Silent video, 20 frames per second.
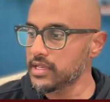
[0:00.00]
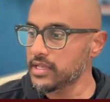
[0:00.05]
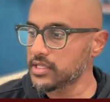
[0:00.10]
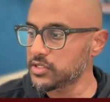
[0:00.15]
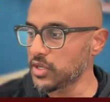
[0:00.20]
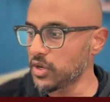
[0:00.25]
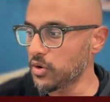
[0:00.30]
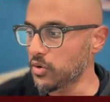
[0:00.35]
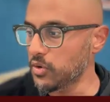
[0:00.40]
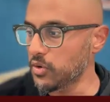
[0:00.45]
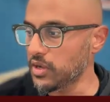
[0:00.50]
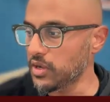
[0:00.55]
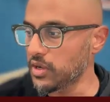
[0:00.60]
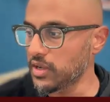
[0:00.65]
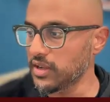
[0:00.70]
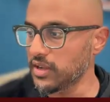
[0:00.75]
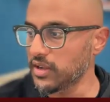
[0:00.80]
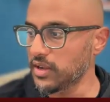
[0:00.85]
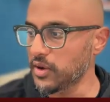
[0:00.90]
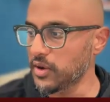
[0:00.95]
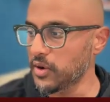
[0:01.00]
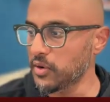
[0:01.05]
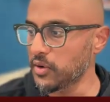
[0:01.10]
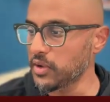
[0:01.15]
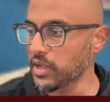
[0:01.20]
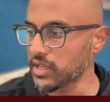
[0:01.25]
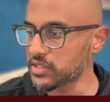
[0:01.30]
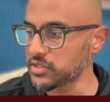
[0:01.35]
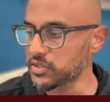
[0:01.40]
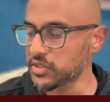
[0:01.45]
So,
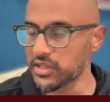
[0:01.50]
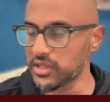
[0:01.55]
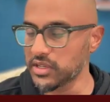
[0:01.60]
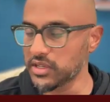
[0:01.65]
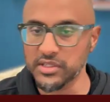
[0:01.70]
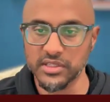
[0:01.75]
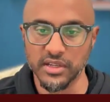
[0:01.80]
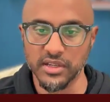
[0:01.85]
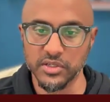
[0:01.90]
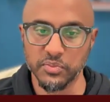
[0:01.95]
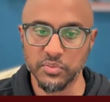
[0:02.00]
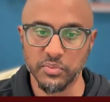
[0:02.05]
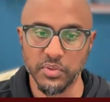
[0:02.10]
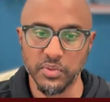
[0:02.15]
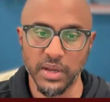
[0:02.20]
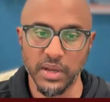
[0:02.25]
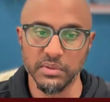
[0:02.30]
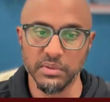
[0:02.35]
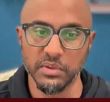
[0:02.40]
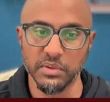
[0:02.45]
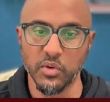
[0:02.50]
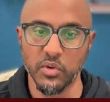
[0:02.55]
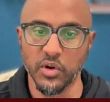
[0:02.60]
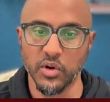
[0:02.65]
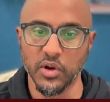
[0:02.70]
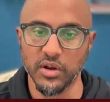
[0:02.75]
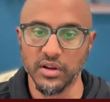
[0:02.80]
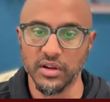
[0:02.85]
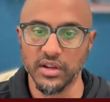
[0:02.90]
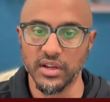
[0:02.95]
okay, so there's probably
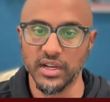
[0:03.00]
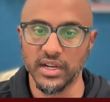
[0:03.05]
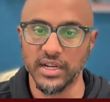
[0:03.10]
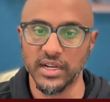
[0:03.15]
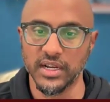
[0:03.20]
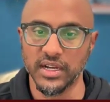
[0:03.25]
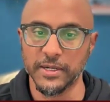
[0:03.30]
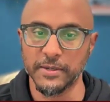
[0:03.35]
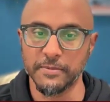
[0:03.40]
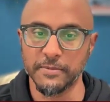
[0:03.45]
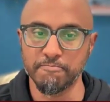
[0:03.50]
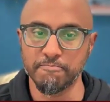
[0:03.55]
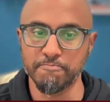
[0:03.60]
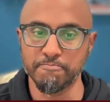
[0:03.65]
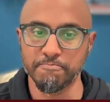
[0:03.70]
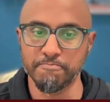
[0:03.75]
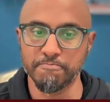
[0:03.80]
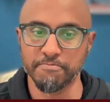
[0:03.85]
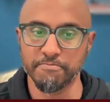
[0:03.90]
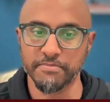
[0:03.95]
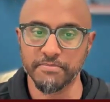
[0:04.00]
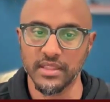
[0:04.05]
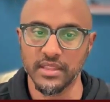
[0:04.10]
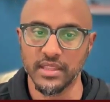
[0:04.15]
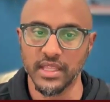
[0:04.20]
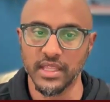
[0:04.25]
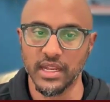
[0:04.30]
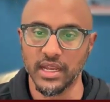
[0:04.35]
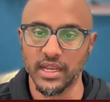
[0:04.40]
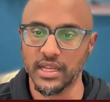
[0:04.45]
more
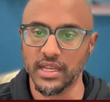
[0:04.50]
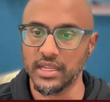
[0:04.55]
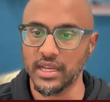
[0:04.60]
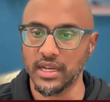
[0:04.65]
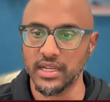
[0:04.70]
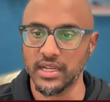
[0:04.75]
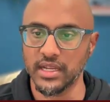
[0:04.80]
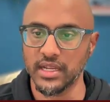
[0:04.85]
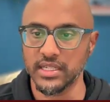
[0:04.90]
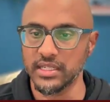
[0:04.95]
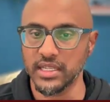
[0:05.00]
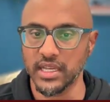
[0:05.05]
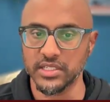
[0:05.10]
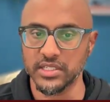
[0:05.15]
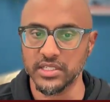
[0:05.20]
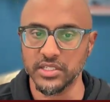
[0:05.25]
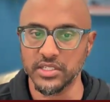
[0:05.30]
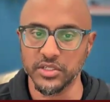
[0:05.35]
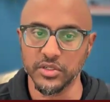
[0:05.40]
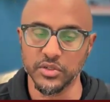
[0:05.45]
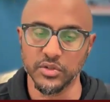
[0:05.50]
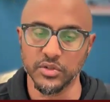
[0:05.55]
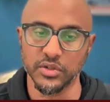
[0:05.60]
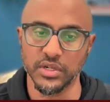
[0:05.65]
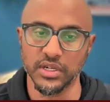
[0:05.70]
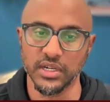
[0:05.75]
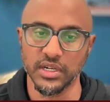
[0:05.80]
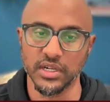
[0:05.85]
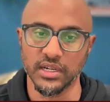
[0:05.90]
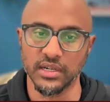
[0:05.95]
that I didn't get
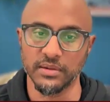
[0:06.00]
to.